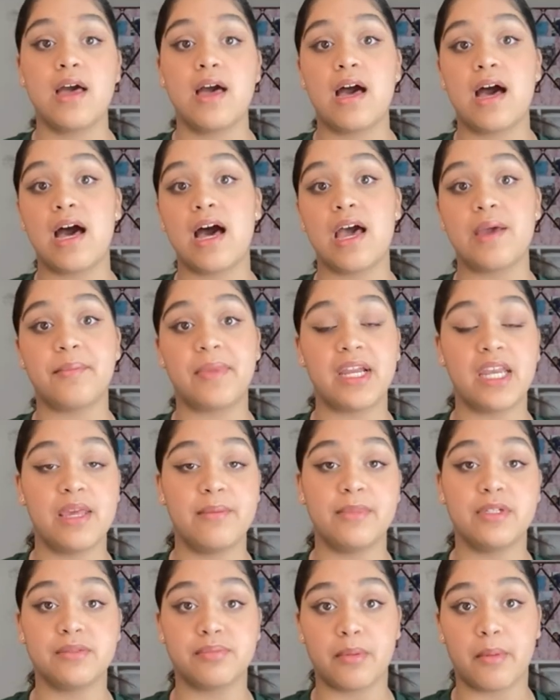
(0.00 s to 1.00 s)
hi, my
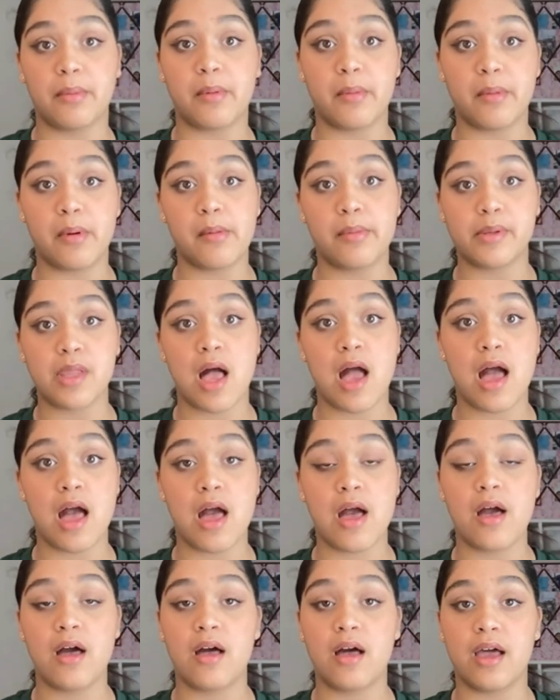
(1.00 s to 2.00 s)
name is blah, blah, blah,
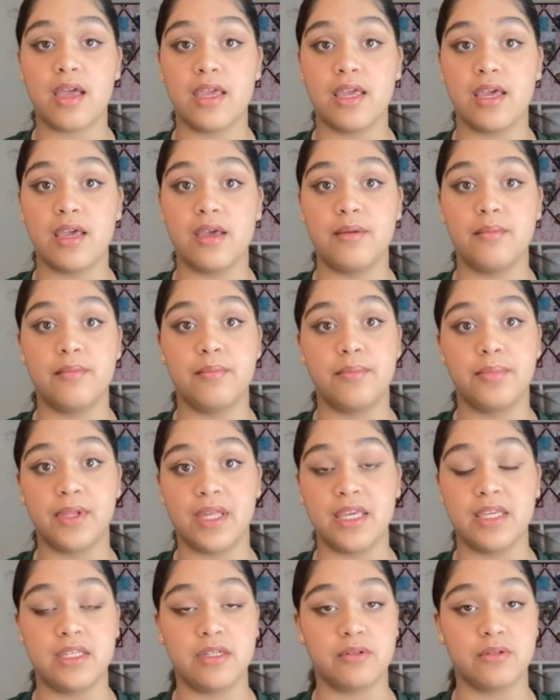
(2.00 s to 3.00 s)
blah, I am
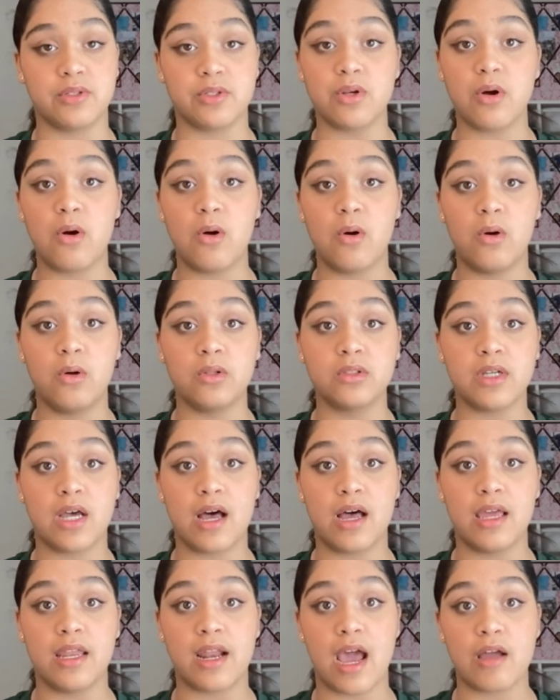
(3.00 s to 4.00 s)
blank years old,
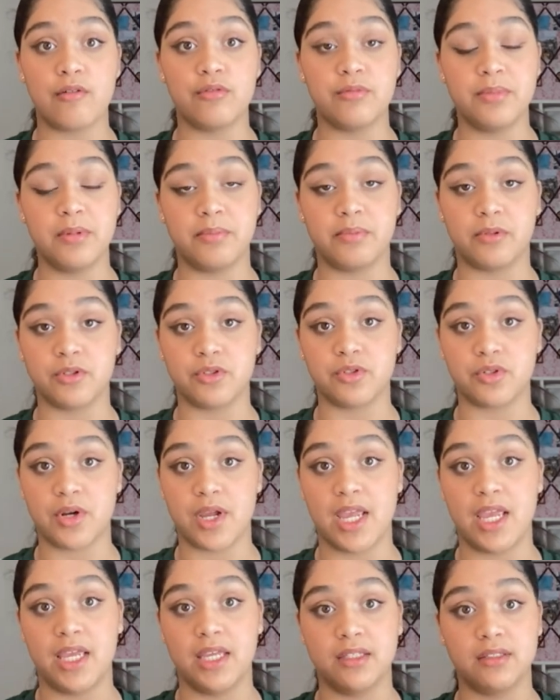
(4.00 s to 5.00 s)
and I will be
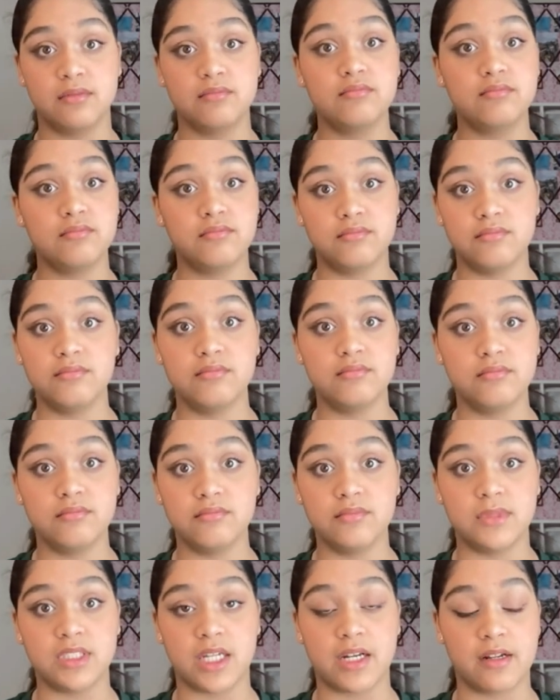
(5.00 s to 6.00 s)
portraying
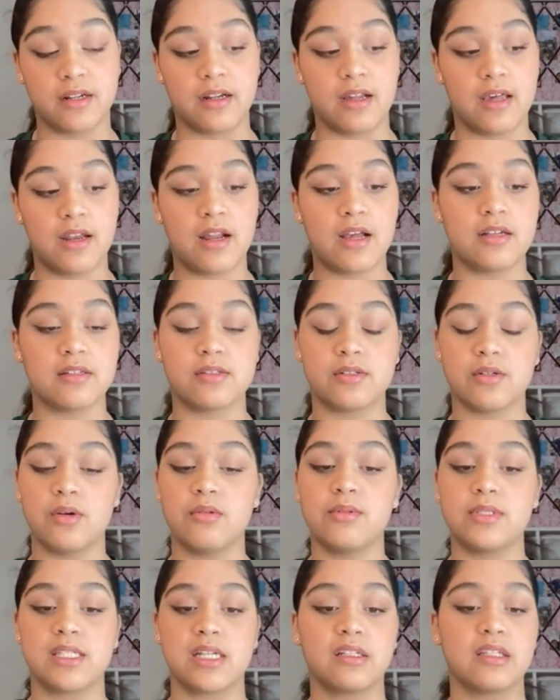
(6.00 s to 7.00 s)
da-da-da-da. So it
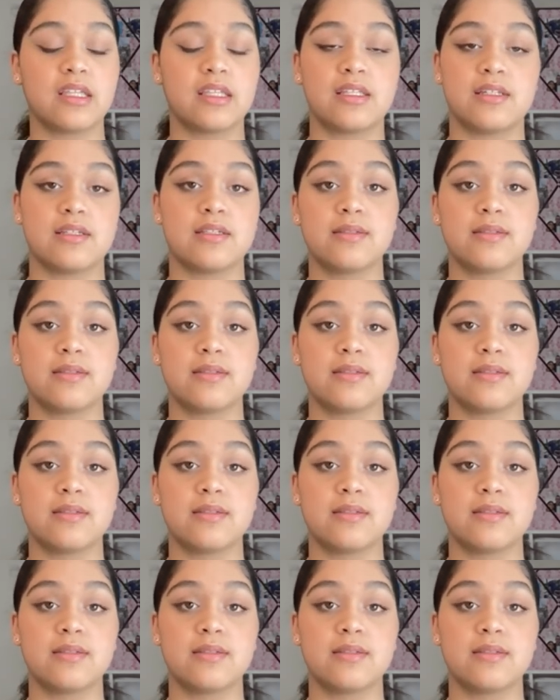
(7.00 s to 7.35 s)
would sound like this.